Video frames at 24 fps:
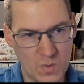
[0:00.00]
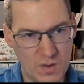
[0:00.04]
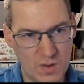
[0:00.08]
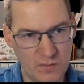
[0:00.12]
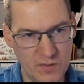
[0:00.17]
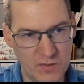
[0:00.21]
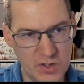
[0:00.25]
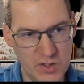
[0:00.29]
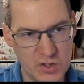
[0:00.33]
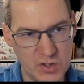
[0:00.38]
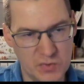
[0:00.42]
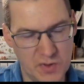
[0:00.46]

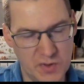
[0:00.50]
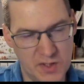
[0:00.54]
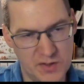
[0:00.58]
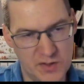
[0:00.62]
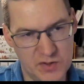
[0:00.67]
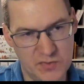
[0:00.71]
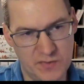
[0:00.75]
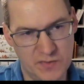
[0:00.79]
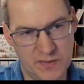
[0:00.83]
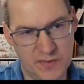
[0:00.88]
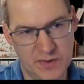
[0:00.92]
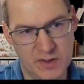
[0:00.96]
which
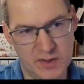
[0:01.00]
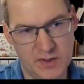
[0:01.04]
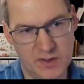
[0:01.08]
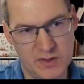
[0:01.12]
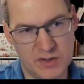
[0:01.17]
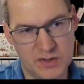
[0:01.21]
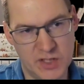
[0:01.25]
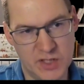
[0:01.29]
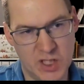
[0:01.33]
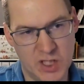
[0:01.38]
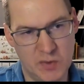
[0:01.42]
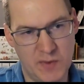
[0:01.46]

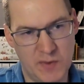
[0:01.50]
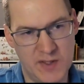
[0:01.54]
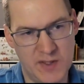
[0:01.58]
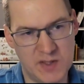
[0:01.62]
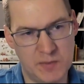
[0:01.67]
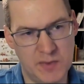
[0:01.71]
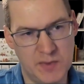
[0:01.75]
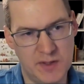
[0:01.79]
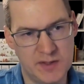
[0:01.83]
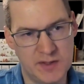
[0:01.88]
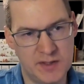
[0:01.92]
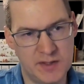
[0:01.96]
generates
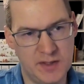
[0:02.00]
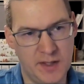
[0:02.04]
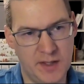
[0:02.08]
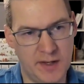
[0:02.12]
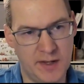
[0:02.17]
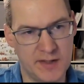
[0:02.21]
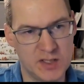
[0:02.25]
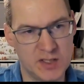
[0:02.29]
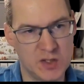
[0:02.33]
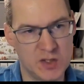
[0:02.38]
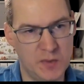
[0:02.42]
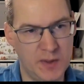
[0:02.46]
me a
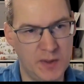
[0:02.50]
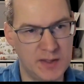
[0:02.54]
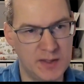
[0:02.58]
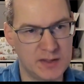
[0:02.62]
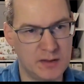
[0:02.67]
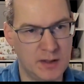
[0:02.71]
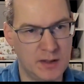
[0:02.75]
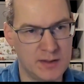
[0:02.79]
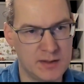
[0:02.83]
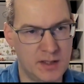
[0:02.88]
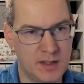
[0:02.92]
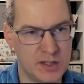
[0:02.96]
CRX
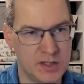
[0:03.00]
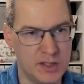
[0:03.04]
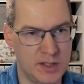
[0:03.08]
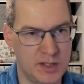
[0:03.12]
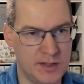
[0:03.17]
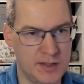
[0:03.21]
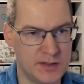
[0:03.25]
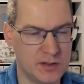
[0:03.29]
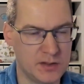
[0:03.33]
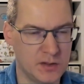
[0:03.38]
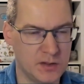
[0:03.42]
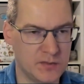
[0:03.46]

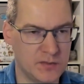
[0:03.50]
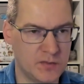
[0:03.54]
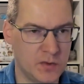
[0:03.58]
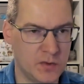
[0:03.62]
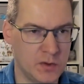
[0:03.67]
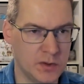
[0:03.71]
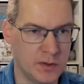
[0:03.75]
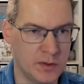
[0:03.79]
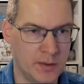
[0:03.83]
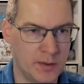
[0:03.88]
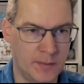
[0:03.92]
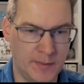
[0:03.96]
quickstart/install
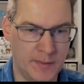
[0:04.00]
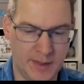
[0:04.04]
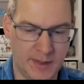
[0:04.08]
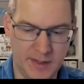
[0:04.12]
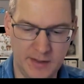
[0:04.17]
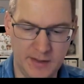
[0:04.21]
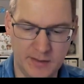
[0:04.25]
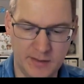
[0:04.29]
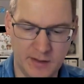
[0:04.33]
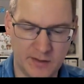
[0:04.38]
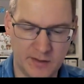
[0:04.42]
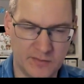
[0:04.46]
folder. And
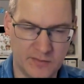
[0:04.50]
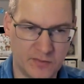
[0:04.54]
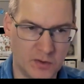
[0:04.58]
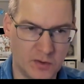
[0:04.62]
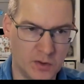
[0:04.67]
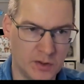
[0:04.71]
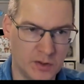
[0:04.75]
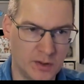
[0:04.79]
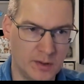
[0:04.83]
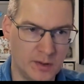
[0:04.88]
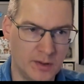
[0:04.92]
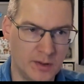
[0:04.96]
in that
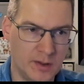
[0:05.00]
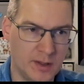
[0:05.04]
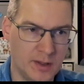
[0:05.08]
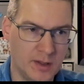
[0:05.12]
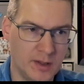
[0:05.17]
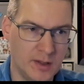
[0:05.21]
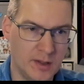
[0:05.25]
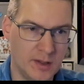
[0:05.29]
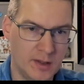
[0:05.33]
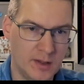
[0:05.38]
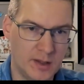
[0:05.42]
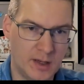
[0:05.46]
folder,
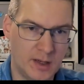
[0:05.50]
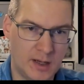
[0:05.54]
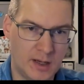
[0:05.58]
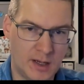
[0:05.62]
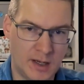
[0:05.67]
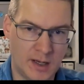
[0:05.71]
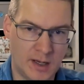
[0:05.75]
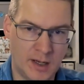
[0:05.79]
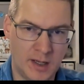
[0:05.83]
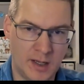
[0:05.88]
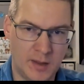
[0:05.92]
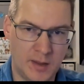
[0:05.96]

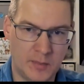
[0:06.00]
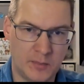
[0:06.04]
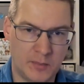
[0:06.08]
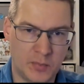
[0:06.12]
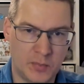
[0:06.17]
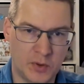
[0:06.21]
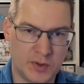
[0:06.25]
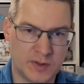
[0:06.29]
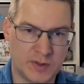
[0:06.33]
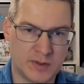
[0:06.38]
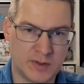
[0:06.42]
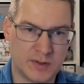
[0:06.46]
I
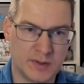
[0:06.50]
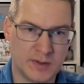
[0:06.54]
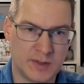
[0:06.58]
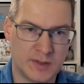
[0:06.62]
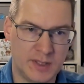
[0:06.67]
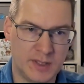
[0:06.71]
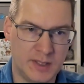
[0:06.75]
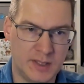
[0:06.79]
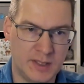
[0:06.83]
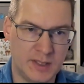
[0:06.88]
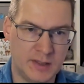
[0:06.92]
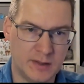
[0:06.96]
put
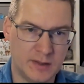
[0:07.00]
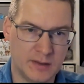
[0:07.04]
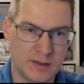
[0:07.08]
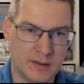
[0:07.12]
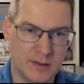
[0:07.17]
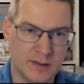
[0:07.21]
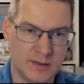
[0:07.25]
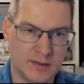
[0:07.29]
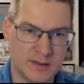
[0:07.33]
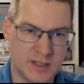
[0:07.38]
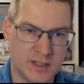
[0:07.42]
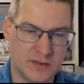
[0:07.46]
the
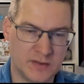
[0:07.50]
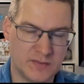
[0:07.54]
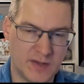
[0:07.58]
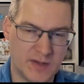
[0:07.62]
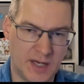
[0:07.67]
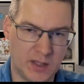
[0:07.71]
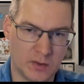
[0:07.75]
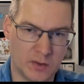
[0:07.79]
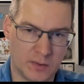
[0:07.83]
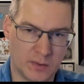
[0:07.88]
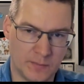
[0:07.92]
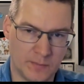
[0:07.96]
SIF
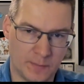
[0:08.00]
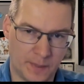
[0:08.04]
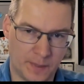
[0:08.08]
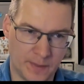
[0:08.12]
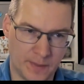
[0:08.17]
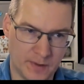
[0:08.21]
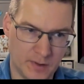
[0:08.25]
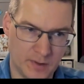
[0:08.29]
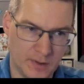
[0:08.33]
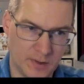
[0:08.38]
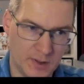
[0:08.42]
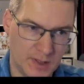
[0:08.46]
add-on.
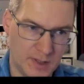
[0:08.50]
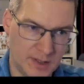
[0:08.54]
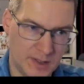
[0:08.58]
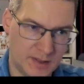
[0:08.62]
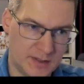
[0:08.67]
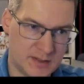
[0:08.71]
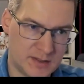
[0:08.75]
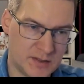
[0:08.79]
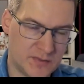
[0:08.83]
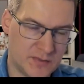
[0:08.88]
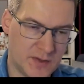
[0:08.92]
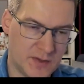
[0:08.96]

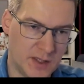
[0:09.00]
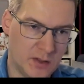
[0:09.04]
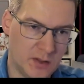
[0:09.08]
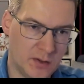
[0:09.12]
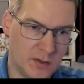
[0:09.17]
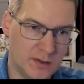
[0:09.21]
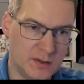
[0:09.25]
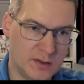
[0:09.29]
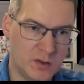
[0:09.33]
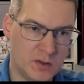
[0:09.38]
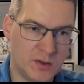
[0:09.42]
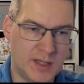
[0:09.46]
The SIF
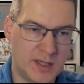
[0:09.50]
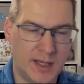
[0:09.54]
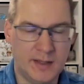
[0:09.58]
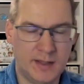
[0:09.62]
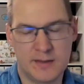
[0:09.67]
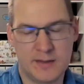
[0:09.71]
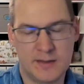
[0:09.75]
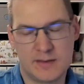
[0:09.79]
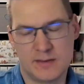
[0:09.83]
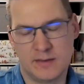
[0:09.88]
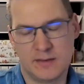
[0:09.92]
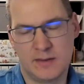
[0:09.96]
add-on, you get
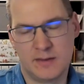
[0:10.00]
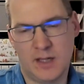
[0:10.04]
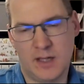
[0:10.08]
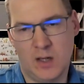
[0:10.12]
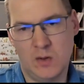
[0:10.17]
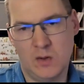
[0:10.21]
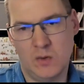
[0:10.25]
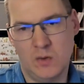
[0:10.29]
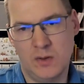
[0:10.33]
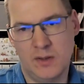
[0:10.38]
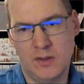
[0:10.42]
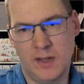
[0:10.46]
is
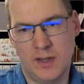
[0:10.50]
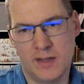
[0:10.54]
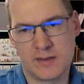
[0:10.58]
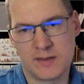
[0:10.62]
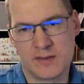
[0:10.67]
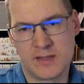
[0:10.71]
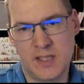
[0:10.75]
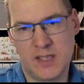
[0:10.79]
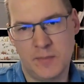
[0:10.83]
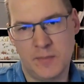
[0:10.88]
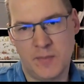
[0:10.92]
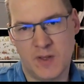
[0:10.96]
downloaded as a
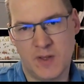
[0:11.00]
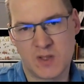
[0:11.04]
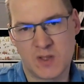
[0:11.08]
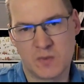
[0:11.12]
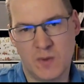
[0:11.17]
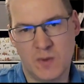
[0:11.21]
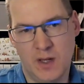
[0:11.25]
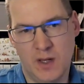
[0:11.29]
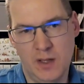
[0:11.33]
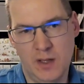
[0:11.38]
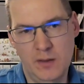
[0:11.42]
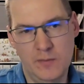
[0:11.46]
zip as
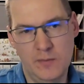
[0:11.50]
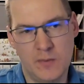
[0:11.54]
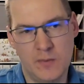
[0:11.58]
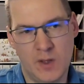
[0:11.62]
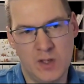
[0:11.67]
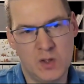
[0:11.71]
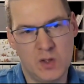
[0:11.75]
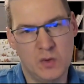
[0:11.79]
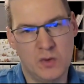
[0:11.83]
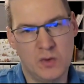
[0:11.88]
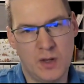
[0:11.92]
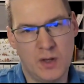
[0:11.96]
well,
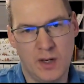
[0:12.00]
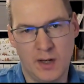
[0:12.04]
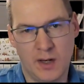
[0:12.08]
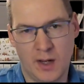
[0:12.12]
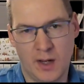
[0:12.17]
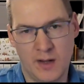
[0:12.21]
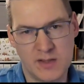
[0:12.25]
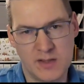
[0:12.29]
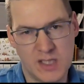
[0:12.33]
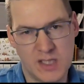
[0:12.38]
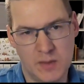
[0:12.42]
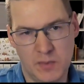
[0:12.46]
and you can
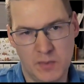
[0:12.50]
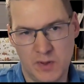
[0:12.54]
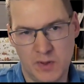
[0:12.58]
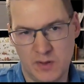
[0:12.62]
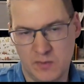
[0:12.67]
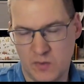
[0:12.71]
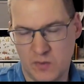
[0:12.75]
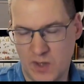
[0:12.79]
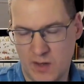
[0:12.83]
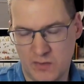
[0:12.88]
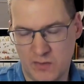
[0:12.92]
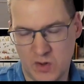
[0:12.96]
answer
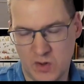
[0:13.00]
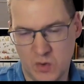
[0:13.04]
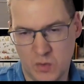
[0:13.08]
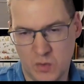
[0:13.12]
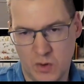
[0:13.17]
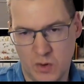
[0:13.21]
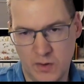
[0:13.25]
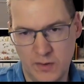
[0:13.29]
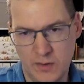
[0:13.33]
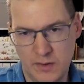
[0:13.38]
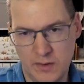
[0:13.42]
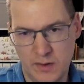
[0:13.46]
it wherever you
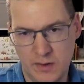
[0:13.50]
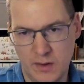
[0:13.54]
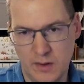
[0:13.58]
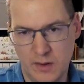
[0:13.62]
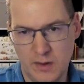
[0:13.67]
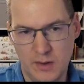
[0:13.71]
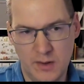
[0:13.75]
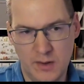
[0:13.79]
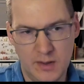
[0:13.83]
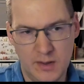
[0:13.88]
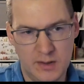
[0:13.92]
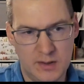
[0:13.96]
want.
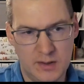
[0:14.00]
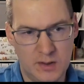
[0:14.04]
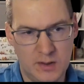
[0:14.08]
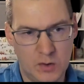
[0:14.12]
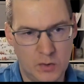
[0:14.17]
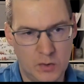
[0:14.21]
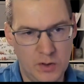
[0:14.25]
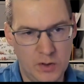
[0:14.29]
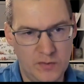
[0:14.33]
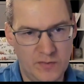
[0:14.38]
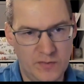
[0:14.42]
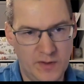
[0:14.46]
The
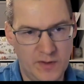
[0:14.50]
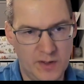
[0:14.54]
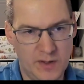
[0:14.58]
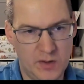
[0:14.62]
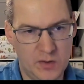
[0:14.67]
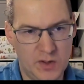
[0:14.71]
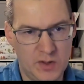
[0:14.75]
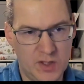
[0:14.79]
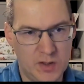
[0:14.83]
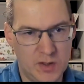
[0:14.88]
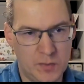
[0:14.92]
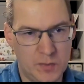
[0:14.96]
only thing you
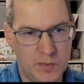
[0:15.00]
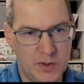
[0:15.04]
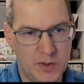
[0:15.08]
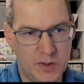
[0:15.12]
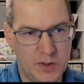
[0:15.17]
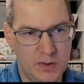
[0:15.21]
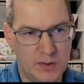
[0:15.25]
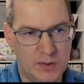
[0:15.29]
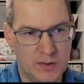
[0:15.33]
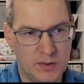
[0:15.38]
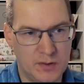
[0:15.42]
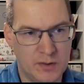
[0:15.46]
need to
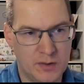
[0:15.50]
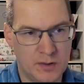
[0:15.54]
be